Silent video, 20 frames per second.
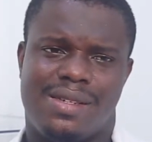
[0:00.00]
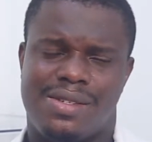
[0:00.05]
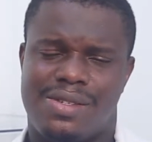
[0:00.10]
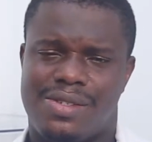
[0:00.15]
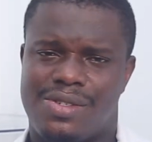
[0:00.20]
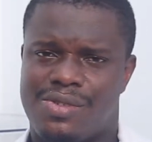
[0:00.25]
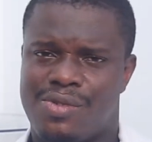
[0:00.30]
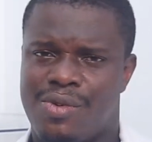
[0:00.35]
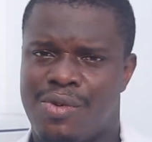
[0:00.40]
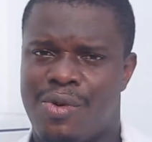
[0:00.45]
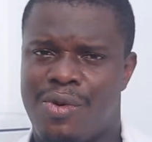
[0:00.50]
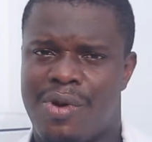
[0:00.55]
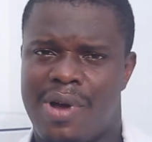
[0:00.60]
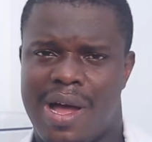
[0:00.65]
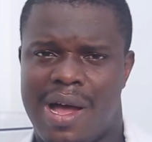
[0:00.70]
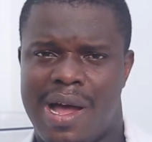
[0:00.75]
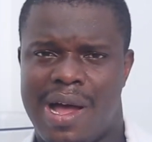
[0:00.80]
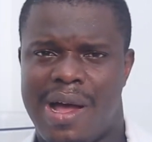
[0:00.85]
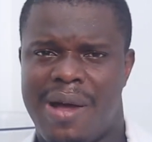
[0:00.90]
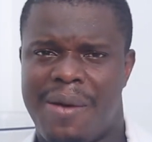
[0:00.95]
So
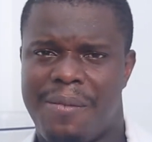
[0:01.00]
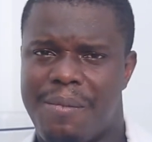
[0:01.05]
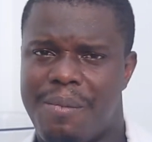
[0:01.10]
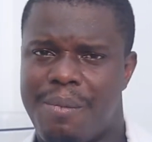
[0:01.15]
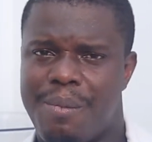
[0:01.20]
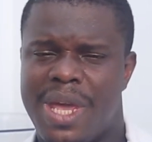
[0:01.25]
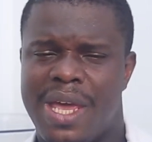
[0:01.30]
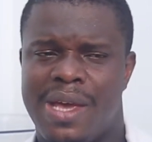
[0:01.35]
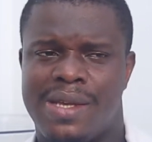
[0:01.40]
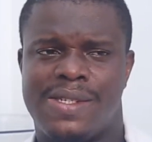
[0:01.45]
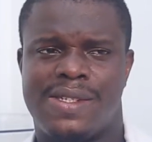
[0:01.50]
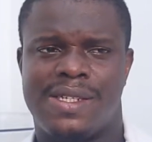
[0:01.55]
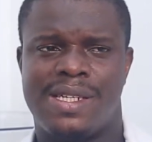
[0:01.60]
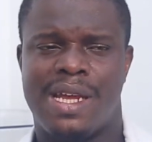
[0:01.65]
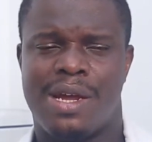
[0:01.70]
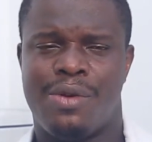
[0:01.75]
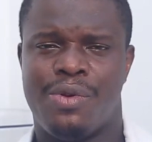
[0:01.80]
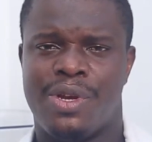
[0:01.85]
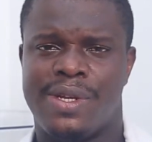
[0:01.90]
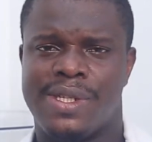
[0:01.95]
a mere
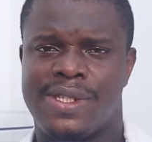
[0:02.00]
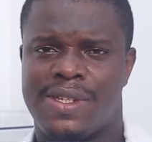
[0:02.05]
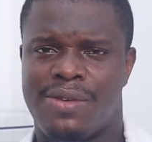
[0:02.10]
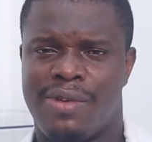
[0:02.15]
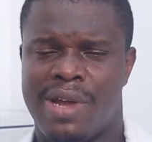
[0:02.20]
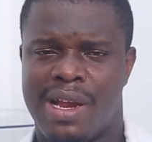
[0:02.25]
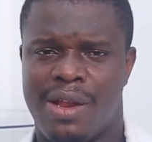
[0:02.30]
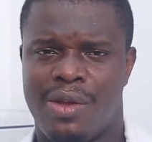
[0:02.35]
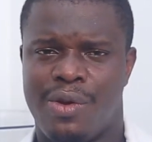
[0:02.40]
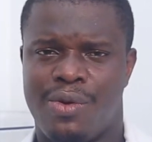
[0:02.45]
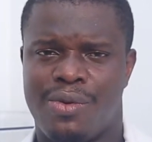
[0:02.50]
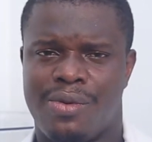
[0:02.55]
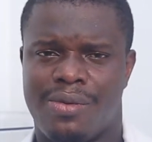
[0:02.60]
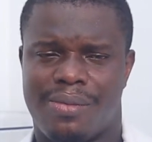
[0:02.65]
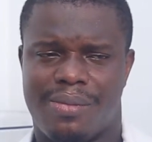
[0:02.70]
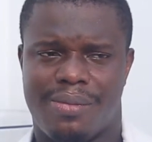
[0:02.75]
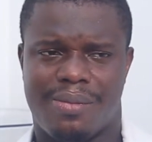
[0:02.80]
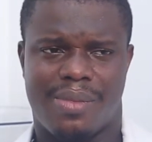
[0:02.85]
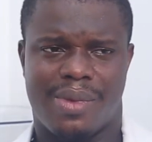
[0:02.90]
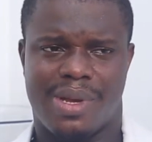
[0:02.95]
scenario in Sierra Leone
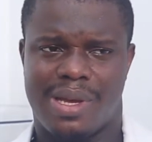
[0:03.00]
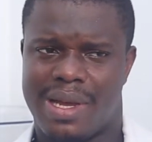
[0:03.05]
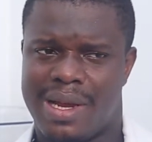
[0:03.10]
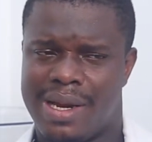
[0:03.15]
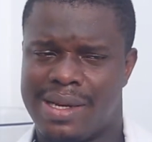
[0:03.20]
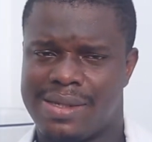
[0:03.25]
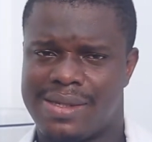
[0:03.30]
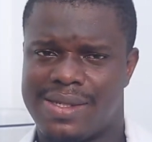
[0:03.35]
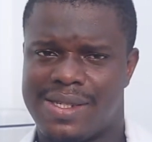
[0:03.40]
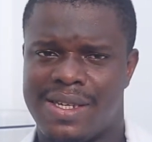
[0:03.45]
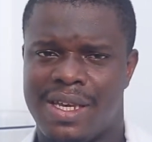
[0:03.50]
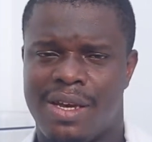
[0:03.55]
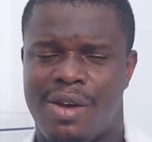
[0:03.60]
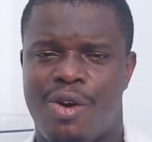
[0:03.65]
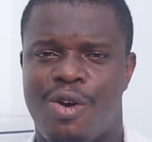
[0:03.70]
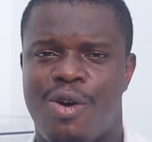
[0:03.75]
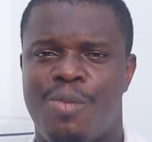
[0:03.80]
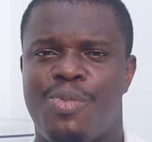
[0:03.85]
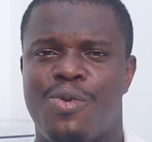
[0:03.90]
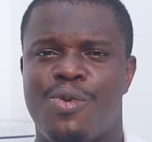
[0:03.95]
can see a
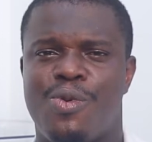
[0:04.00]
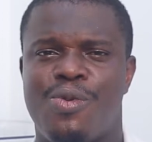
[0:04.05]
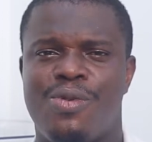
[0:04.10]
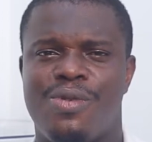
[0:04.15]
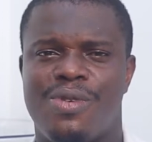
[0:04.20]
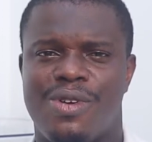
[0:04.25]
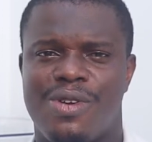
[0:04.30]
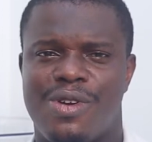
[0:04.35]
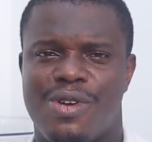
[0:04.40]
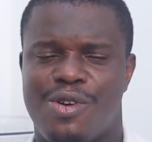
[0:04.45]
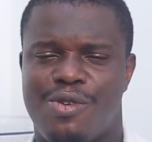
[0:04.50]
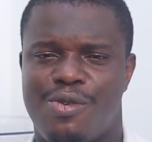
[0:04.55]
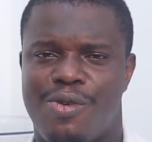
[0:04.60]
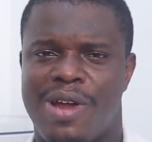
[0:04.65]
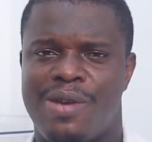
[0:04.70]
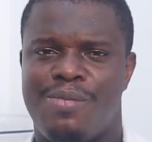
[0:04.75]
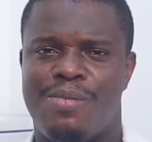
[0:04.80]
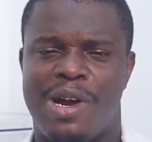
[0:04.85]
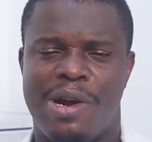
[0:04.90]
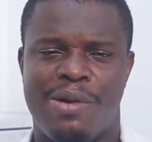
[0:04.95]
couple who
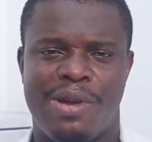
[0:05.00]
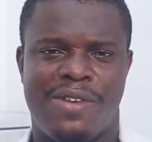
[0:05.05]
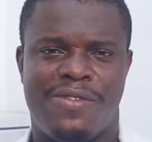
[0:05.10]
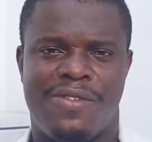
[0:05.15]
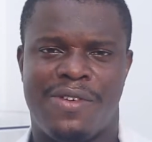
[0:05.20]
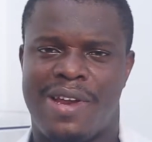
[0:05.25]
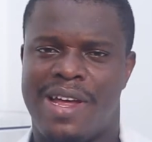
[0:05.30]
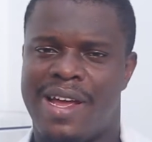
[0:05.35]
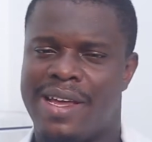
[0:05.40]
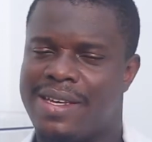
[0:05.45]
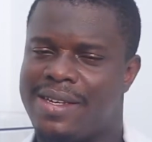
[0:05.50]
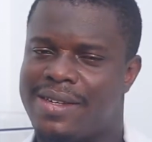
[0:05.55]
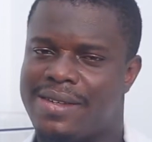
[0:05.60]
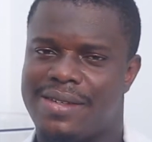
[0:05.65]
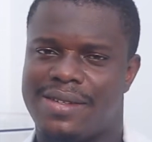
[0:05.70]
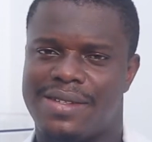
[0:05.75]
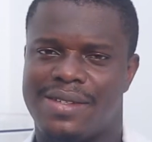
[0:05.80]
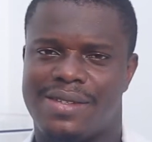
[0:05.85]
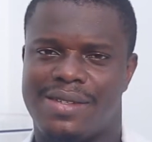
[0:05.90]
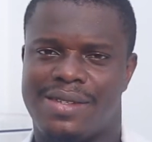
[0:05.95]
had married for like
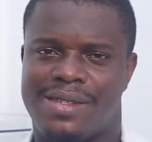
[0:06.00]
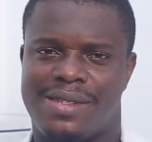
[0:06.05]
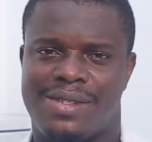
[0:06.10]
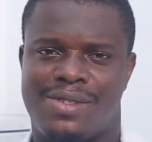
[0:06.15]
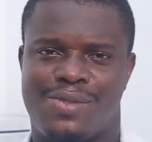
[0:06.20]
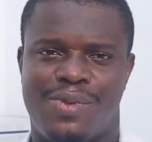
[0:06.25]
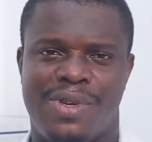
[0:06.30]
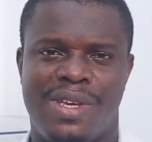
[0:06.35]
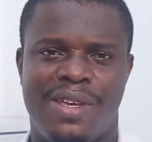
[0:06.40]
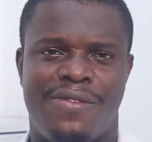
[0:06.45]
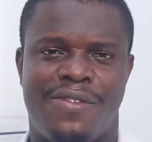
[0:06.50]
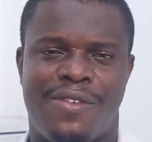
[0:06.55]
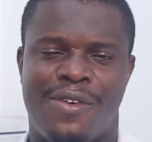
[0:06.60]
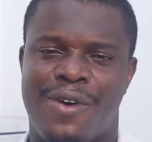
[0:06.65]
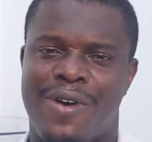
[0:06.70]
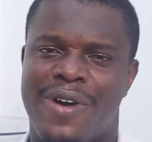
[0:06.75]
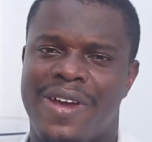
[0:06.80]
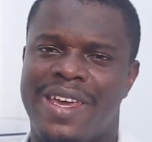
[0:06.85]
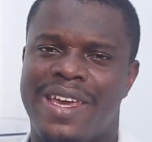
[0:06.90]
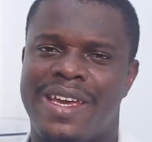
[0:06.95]

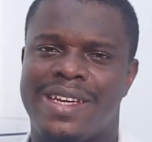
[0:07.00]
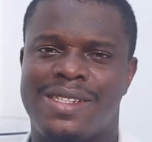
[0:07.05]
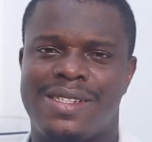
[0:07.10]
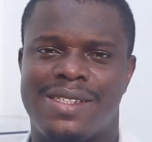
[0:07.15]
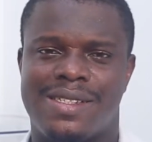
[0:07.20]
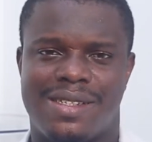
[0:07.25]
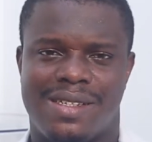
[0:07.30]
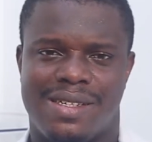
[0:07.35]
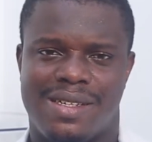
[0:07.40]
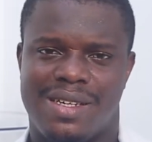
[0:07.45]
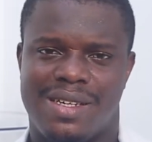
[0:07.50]
3-4 years